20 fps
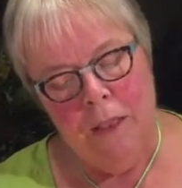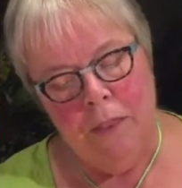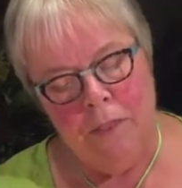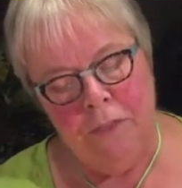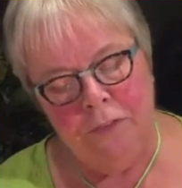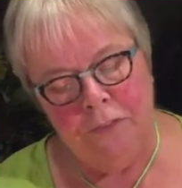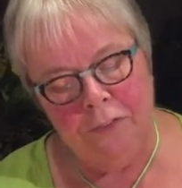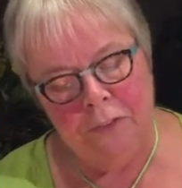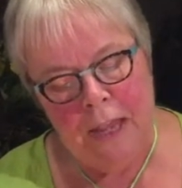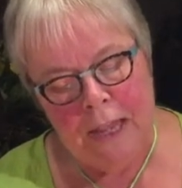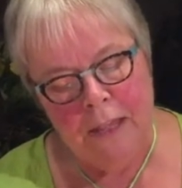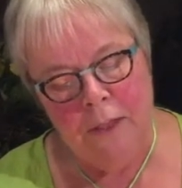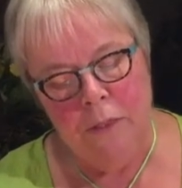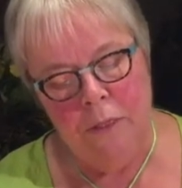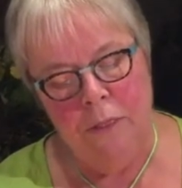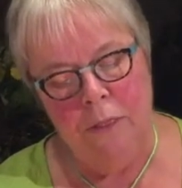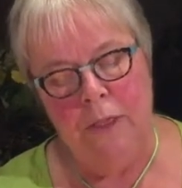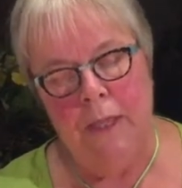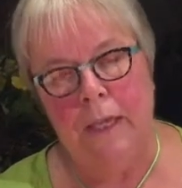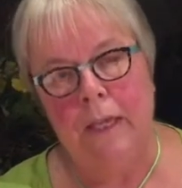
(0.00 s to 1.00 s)
The
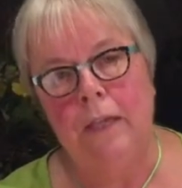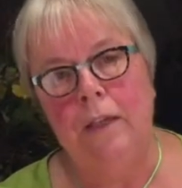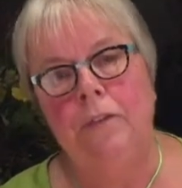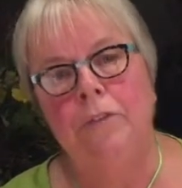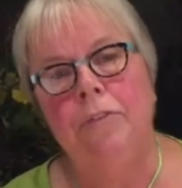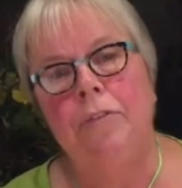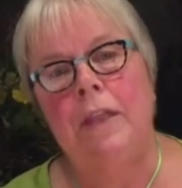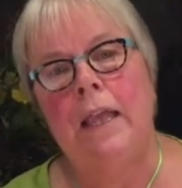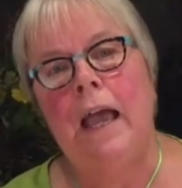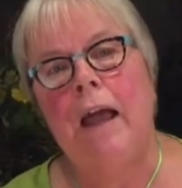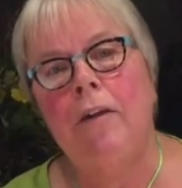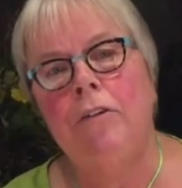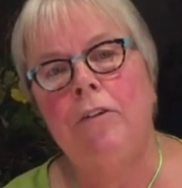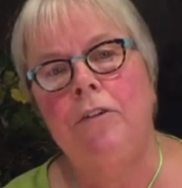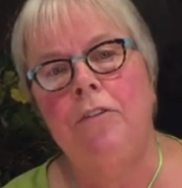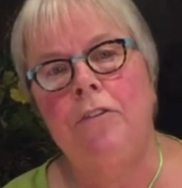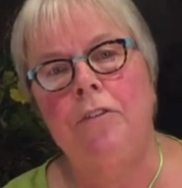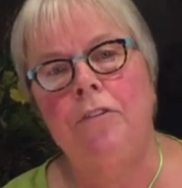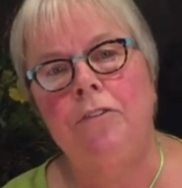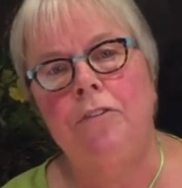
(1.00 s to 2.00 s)
second thing is the
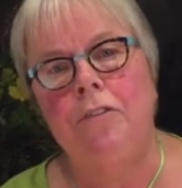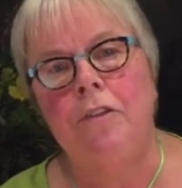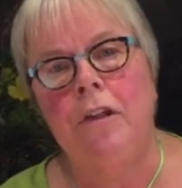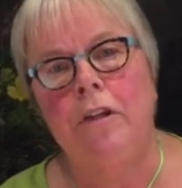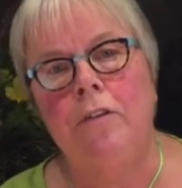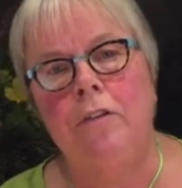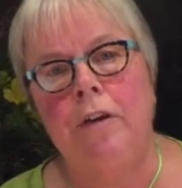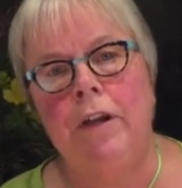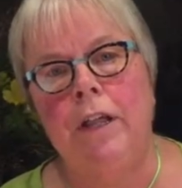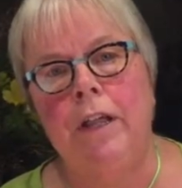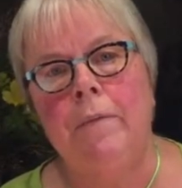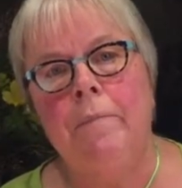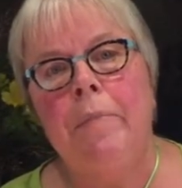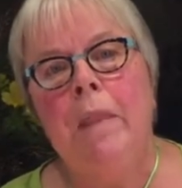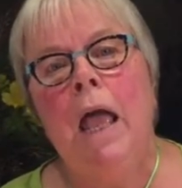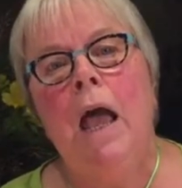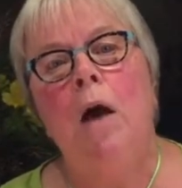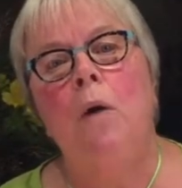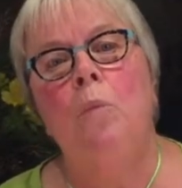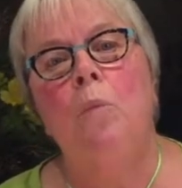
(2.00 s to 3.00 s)
Arran distillery
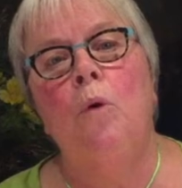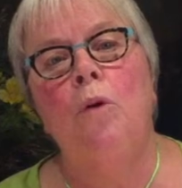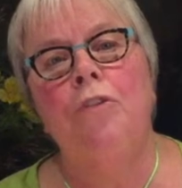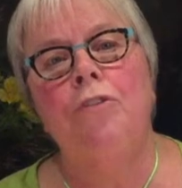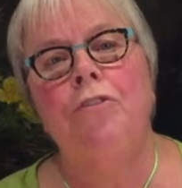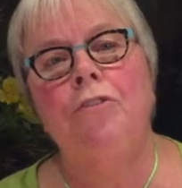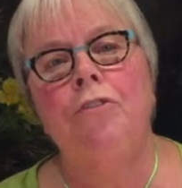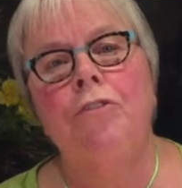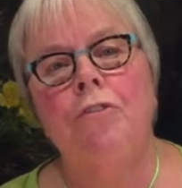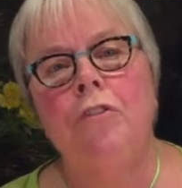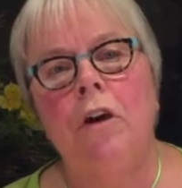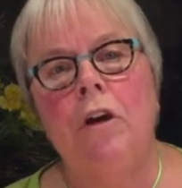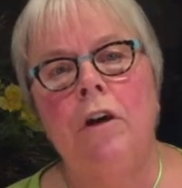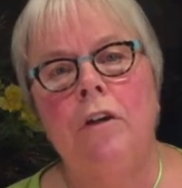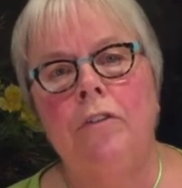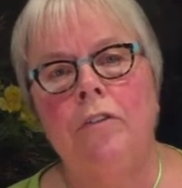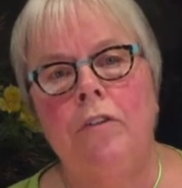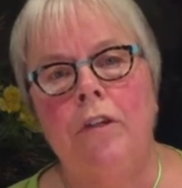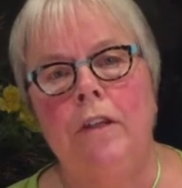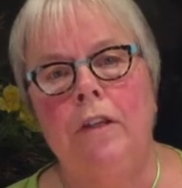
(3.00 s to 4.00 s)
was
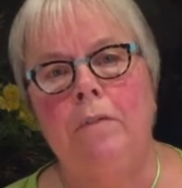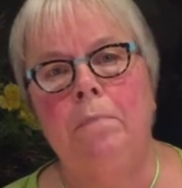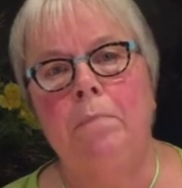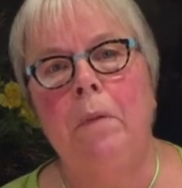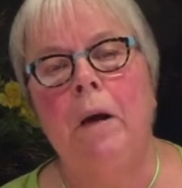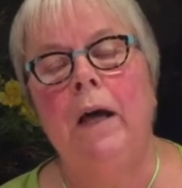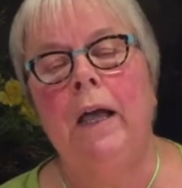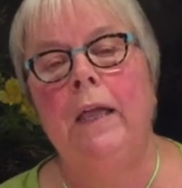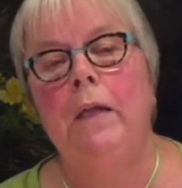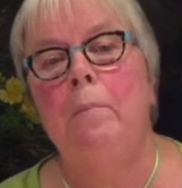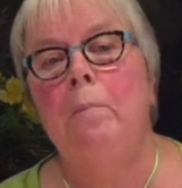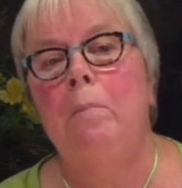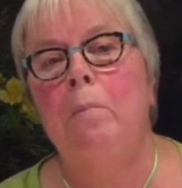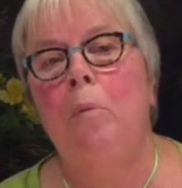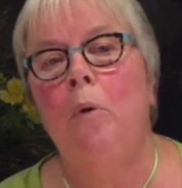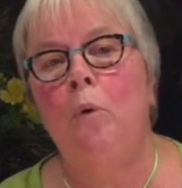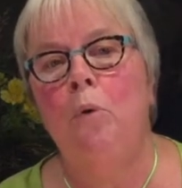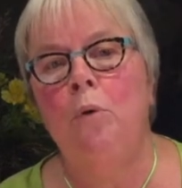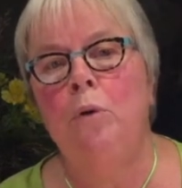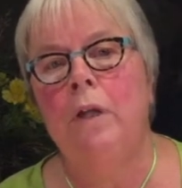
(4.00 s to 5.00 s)
started by
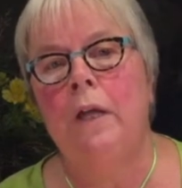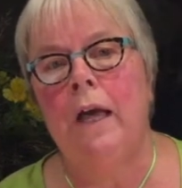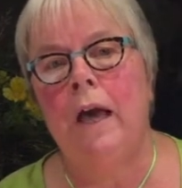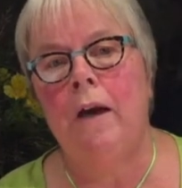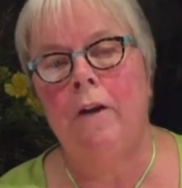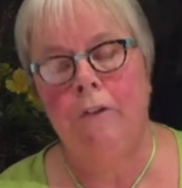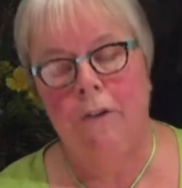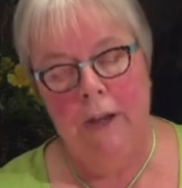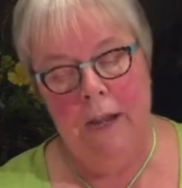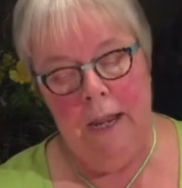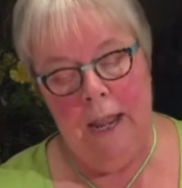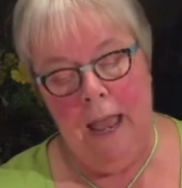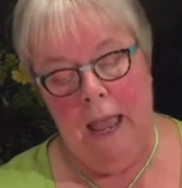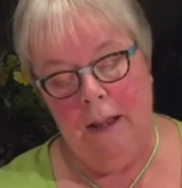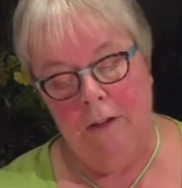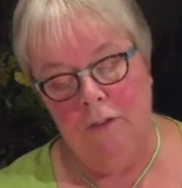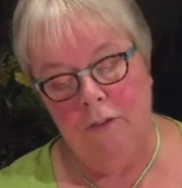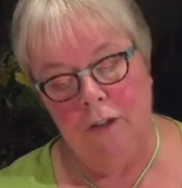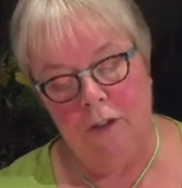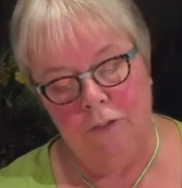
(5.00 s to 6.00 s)
Paul Curry
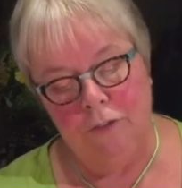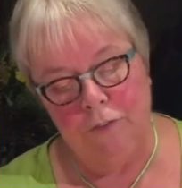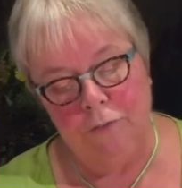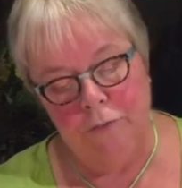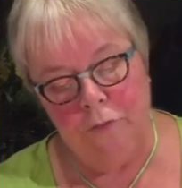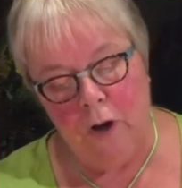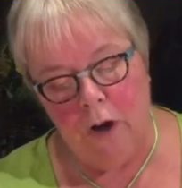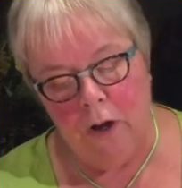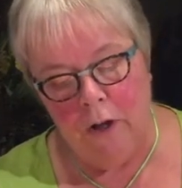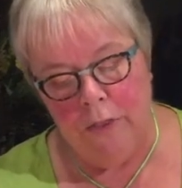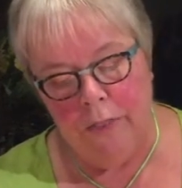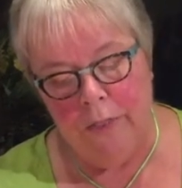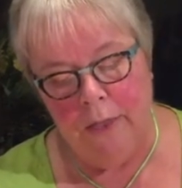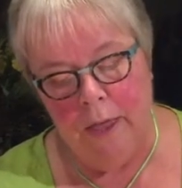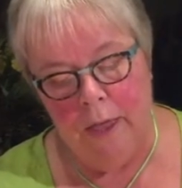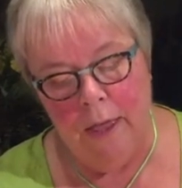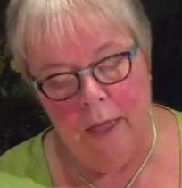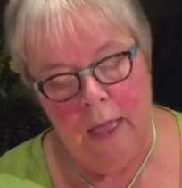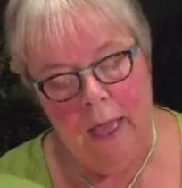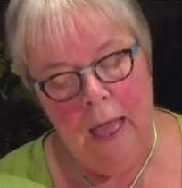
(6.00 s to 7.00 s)
and his father,
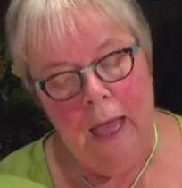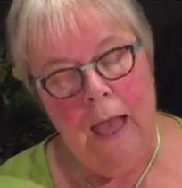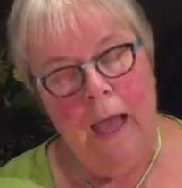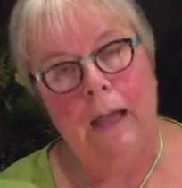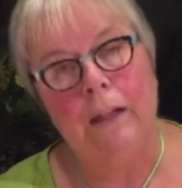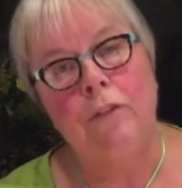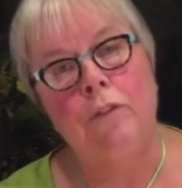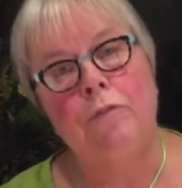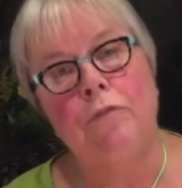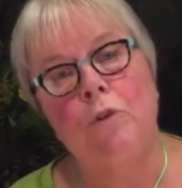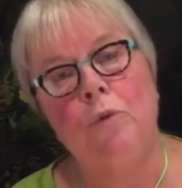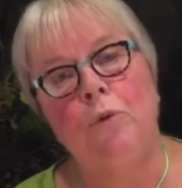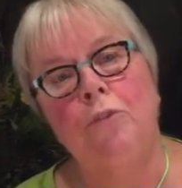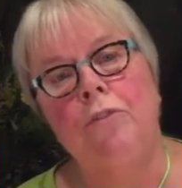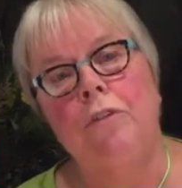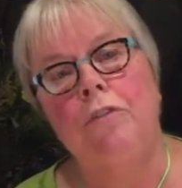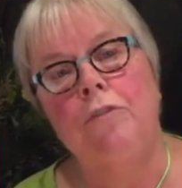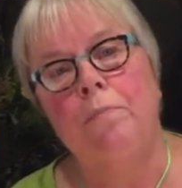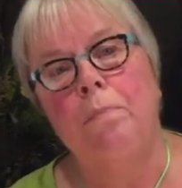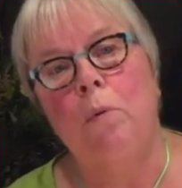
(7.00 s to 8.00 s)
and of course
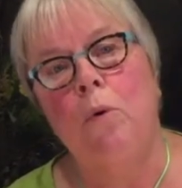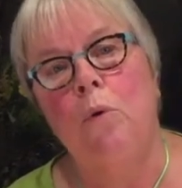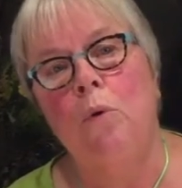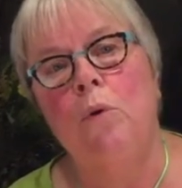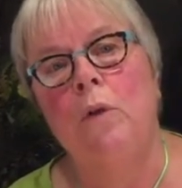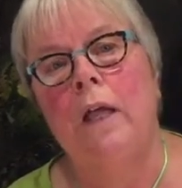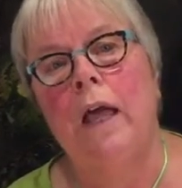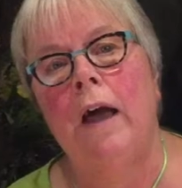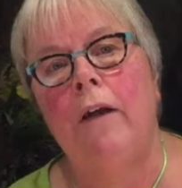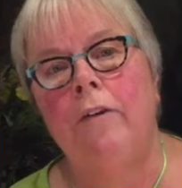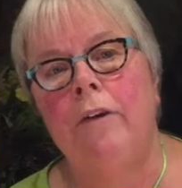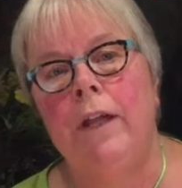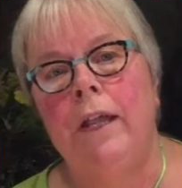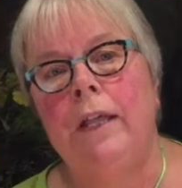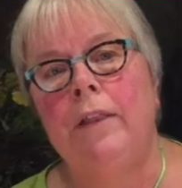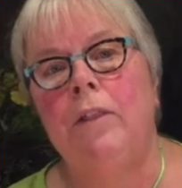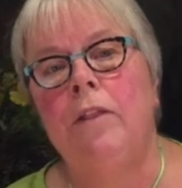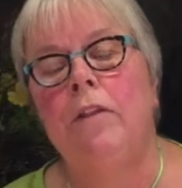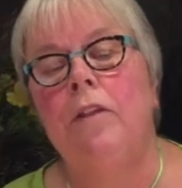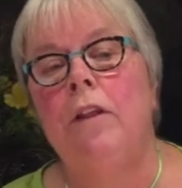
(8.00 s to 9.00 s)
it's Paul
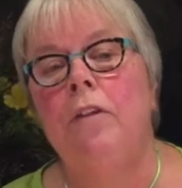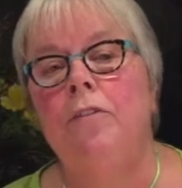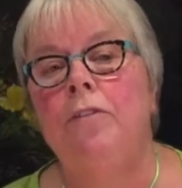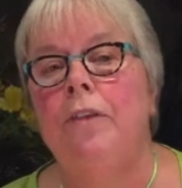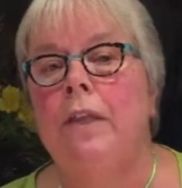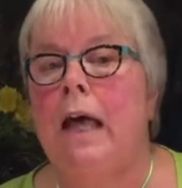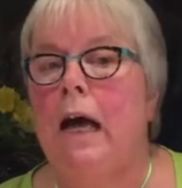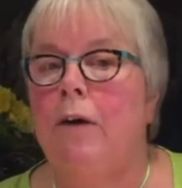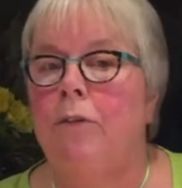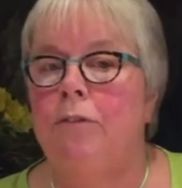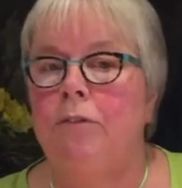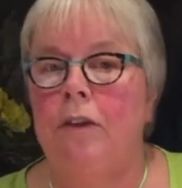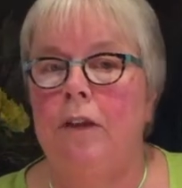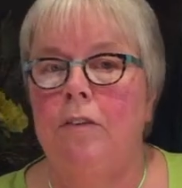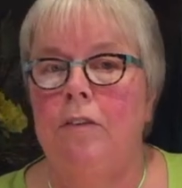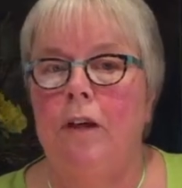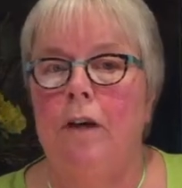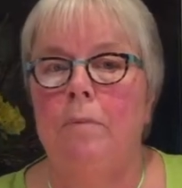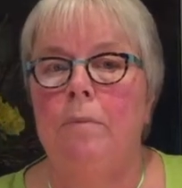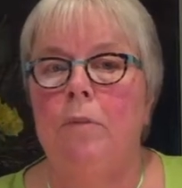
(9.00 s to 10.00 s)
Curry that has now
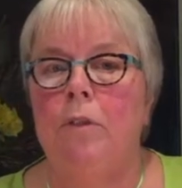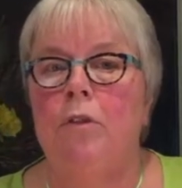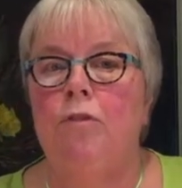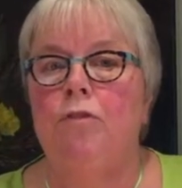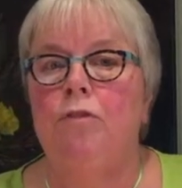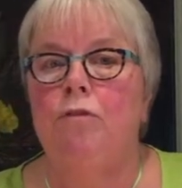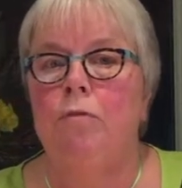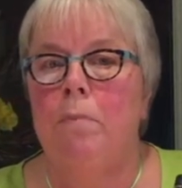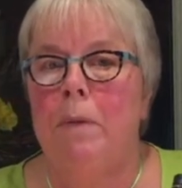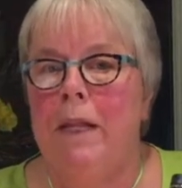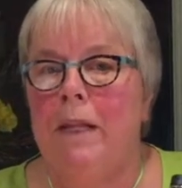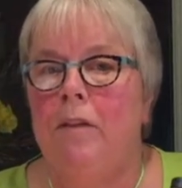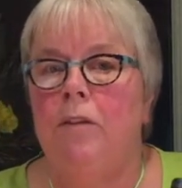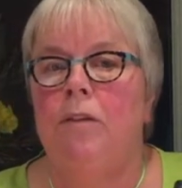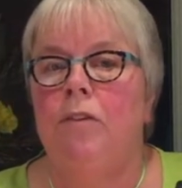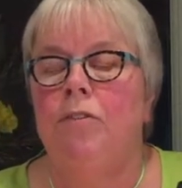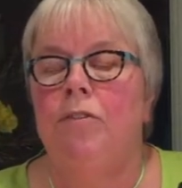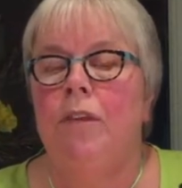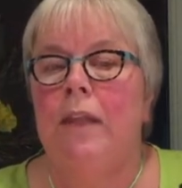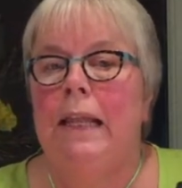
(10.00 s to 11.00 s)
set up the
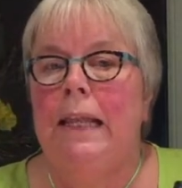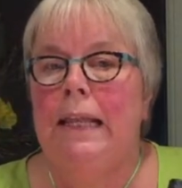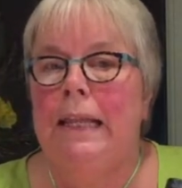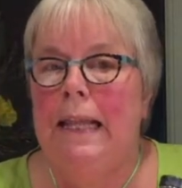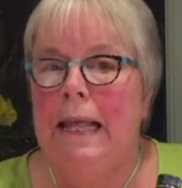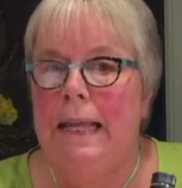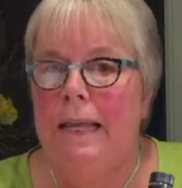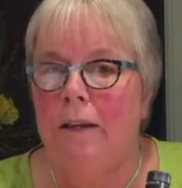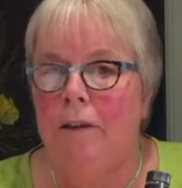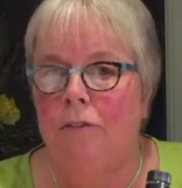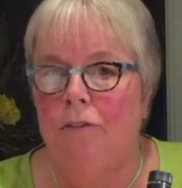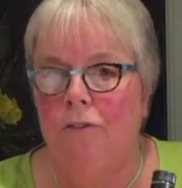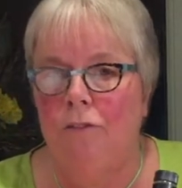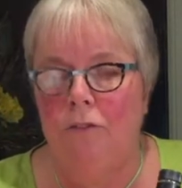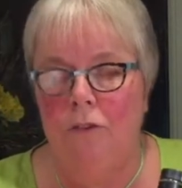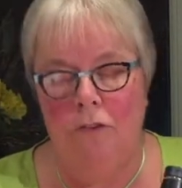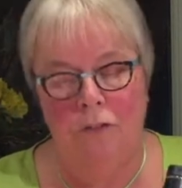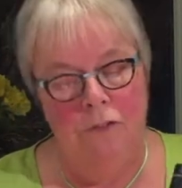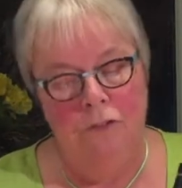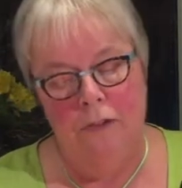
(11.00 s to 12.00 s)
tremendous Lakes
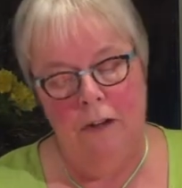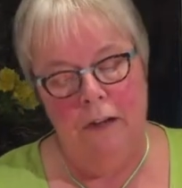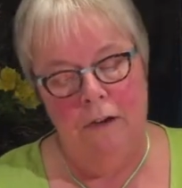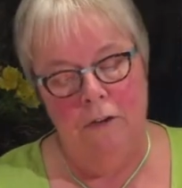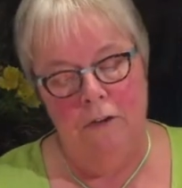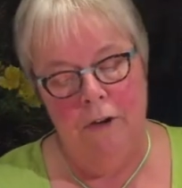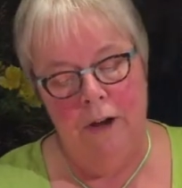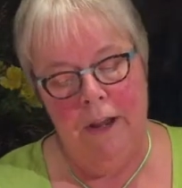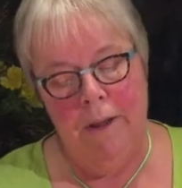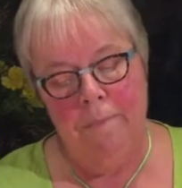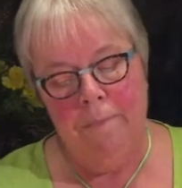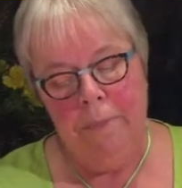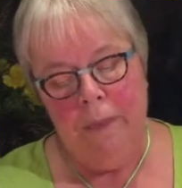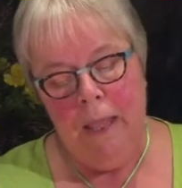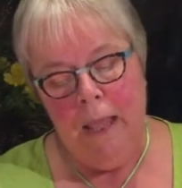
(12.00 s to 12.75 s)
distillery